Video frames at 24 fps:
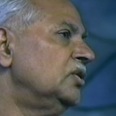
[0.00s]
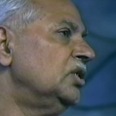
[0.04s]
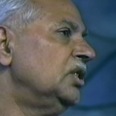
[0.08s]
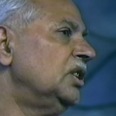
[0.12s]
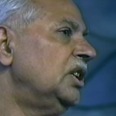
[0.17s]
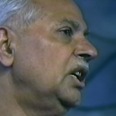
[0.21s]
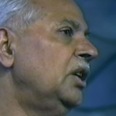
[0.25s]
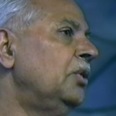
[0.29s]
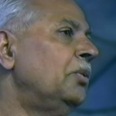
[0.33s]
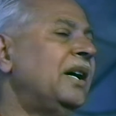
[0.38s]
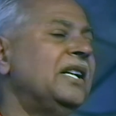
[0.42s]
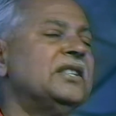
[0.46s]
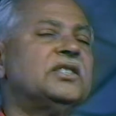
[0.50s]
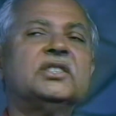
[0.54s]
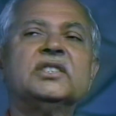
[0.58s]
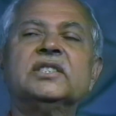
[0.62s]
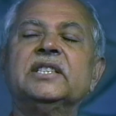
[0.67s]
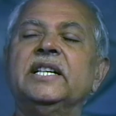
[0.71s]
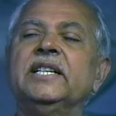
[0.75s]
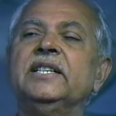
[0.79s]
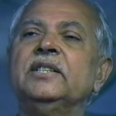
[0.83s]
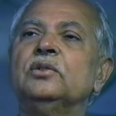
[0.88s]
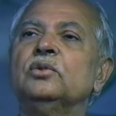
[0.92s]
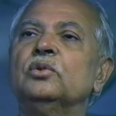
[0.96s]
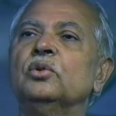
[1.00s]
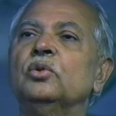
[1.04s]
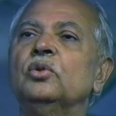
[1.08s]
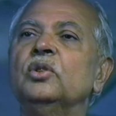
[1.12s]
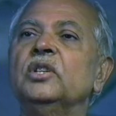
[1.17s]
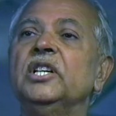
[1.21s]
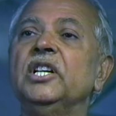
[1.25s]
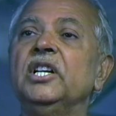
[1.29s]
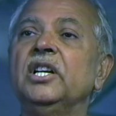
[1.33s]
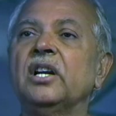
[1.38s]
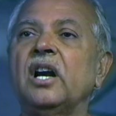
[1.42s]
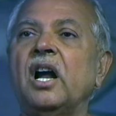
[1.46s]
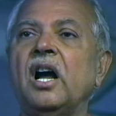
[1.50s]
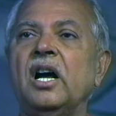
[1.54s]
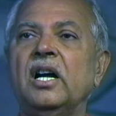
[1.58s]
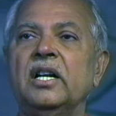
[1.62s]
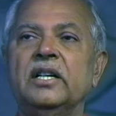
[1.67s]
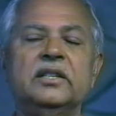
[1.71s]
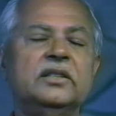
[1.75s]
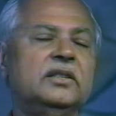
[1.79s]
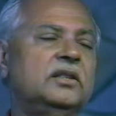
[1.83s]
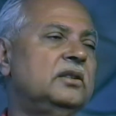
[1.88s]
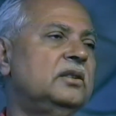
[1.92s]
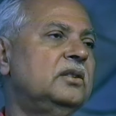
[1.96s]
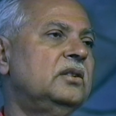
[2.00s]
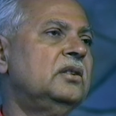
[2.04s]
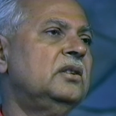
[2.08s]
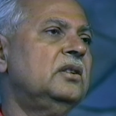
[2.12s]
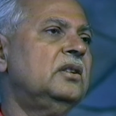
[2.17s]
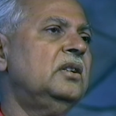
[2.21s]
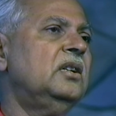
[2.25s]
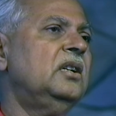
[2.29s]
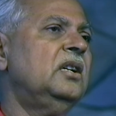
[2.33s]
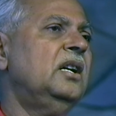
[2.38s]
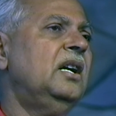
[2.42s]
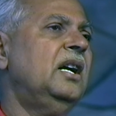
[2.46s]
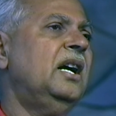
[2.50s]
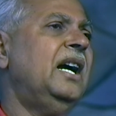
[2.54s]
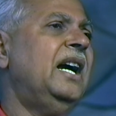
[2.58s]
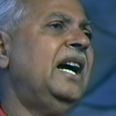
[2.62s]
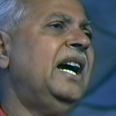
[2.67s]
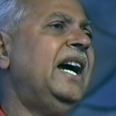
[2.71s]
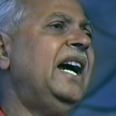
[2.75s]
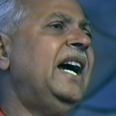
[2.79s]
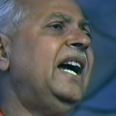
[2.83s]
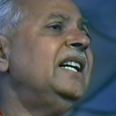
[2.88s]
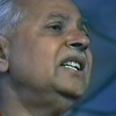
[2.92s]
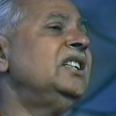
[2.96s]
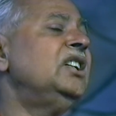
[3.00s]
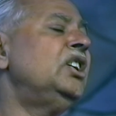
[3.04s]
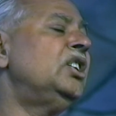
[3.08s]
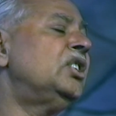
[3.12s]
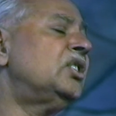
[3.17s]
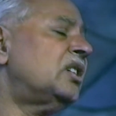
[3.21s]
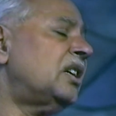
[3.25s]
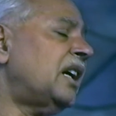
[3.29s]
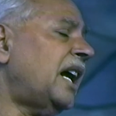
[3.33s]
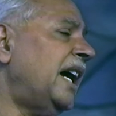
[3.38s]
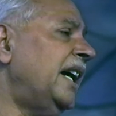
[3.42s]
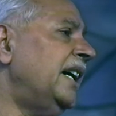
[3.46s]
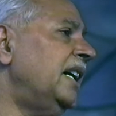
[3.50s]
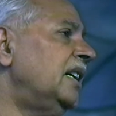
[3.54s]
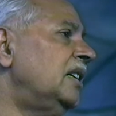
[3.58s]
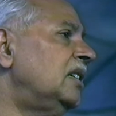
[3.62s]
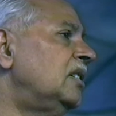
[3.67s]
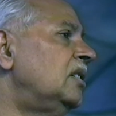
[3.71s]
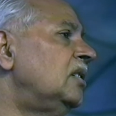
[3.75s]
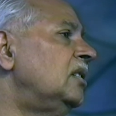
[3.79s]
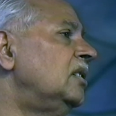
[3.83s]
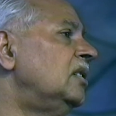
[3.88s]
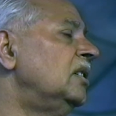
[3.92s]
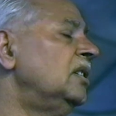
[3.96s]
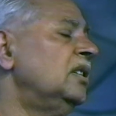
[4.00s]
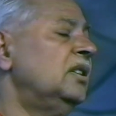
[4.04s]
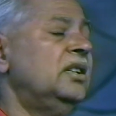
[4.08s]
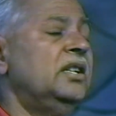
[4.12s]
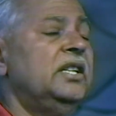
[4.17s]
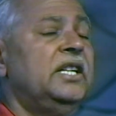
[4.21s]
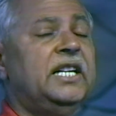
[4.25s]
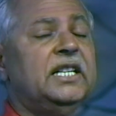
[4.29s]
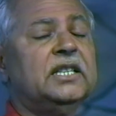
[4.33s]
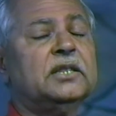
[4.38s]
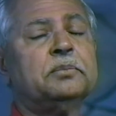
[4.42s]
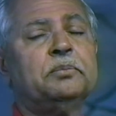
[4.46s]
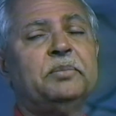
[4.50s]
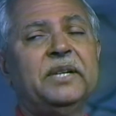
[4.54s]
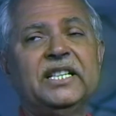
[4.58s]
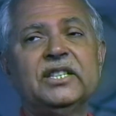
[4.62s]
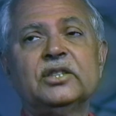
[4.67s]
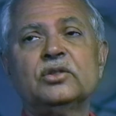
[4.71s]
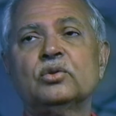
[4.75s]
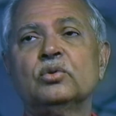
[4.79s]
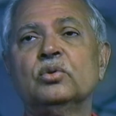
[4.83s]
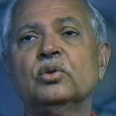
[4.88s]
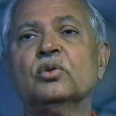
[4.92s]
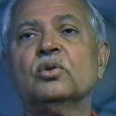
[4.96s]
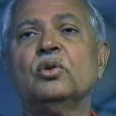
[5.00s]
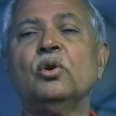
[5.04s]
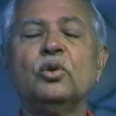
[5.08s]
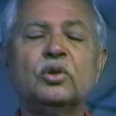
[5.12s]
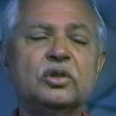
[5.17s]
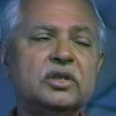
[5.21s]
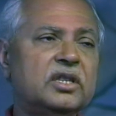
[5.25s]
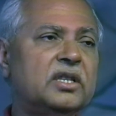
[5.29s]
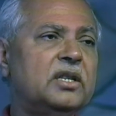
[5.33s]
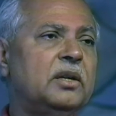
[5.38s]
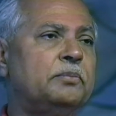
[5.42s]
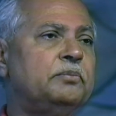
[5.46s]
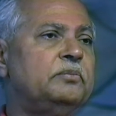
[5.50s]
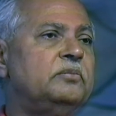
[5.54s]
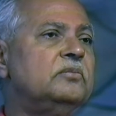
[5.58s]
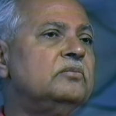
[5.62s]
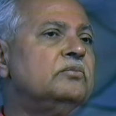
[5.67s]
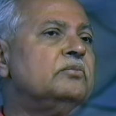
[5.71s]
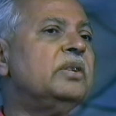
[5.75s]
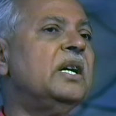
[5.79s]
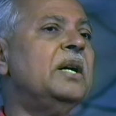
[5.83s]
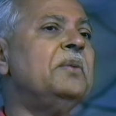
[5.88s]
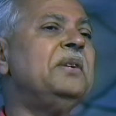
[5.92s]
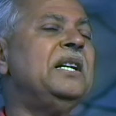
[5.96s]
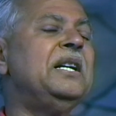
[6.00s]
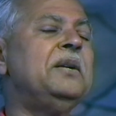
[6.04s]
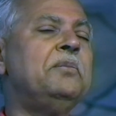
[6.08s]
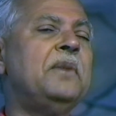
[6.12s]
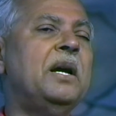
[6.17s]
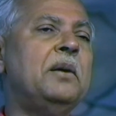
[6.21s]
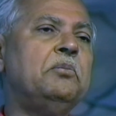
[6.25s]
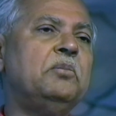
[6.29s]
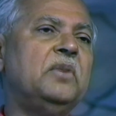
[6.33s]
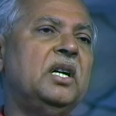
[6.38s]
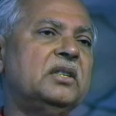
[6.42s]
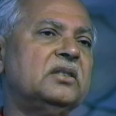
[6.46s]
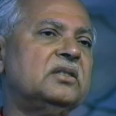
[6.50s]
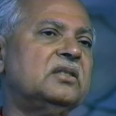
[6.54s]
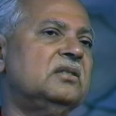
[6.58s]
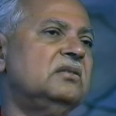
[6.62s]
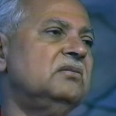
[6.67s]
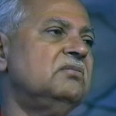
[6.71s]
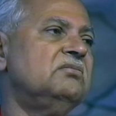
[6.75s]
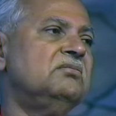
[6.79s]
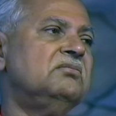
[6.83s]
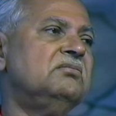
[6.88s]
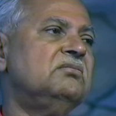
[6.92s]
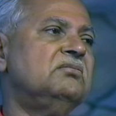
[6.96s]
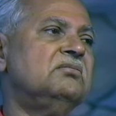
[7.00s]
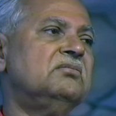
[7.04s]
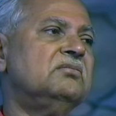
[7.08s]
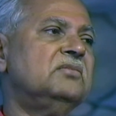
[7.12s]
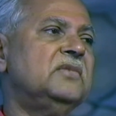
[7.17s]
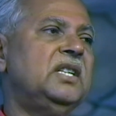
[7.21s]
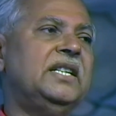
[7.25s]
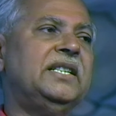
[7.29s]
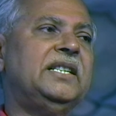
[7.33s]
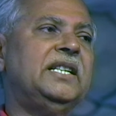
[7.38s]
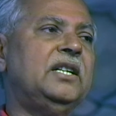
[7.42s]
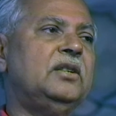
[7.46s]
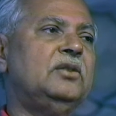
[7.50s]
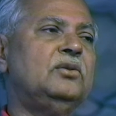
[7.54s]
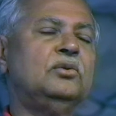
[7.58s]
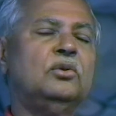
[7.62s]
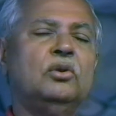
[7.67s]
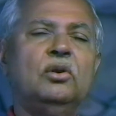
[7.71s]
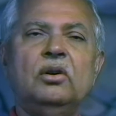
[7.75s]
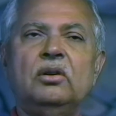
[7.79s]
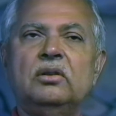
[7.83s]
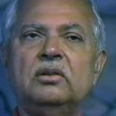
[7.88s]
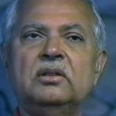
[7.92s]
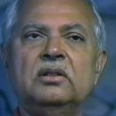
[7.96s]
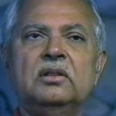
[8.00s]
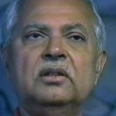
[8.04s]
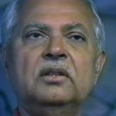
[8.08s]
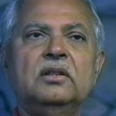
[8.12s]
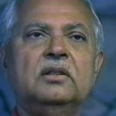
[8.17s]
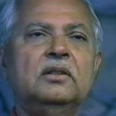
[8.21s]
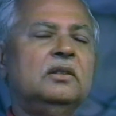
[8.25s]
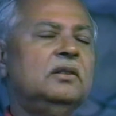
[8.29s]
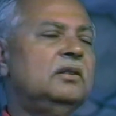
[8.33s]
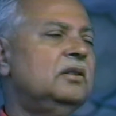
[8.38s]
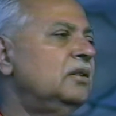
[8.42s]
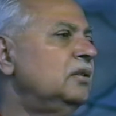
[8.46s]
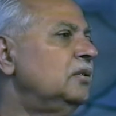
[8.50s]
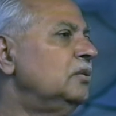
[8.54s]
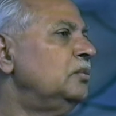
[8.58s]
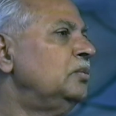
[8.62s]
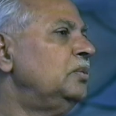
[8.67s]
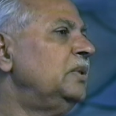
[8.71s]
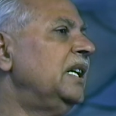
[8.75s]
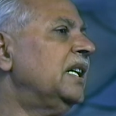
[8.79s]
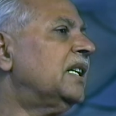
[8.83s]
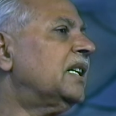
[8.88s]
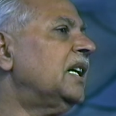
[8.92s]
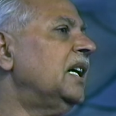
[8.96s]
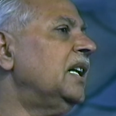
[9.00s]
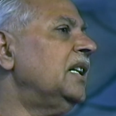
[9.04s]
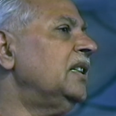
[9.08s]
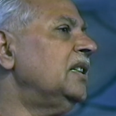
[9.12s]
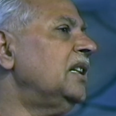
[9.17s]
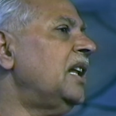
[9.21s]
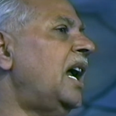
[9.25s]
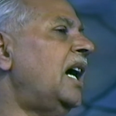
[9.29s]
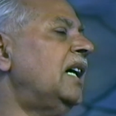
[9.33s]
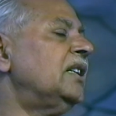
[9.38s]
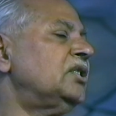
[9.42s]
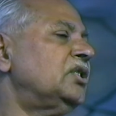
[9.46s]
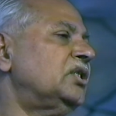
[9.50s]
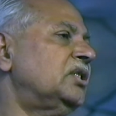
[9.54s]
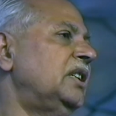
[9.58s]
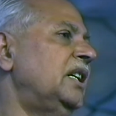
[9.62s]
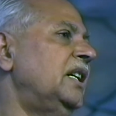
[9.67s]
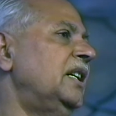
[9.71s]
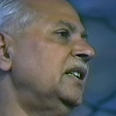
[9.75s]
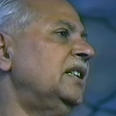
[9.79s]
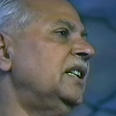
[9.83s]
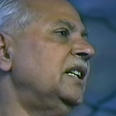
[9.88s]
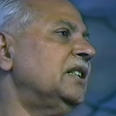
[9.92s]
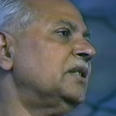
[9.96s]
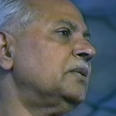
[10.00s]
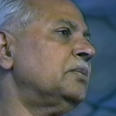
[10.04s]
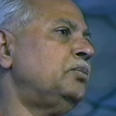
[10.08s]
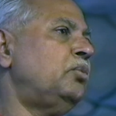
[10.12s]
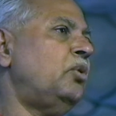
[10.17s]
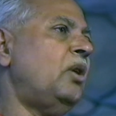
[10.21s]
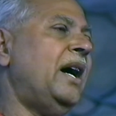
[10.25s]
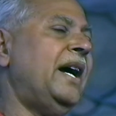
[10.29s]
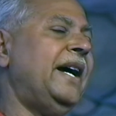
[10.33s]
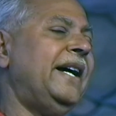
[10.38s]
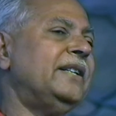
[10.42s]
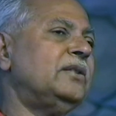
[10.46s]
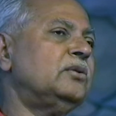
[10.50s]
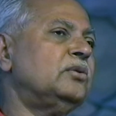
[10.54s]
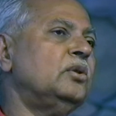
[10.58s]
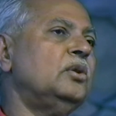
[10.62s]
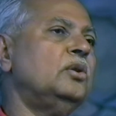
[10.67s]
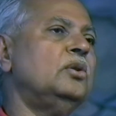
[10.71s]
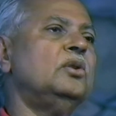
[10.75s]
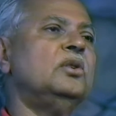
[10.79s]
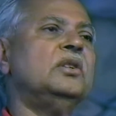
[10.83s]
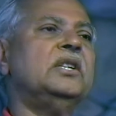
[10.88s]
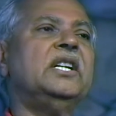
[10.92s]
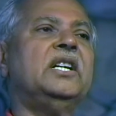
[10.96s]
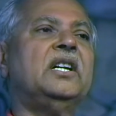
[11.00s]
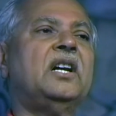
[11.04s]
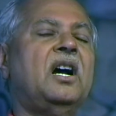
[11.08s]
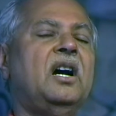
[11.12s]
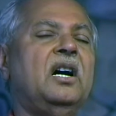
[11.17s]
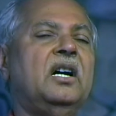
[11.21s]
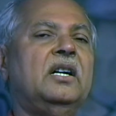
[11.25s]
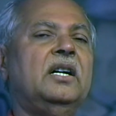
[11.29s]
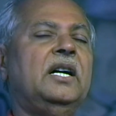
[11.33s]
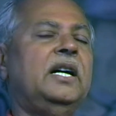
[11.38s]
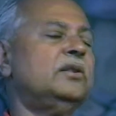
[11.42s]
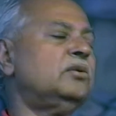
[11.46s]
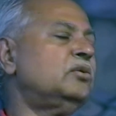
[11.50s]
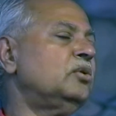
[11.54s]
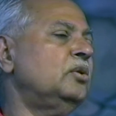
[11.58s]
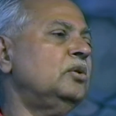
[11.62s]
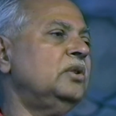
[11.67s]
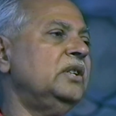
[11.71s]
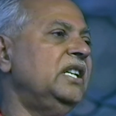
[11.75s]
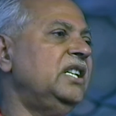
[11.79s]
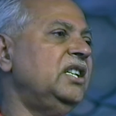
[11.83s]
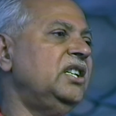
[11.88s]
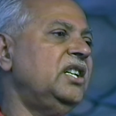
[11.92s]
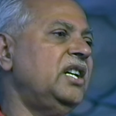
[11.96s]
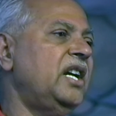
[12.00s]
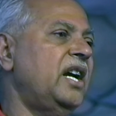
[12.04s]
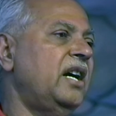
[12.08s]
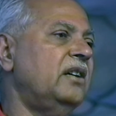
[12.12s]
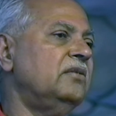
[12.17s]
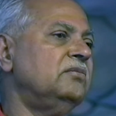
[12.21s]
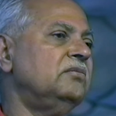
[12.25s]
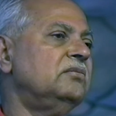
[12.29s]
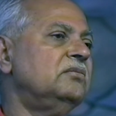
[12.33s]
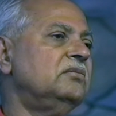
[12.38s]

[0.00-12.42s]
He was sent to Iran, and he tried his best to coax the family members. They said, no, we cannot send this boy to Iran, uh, to India.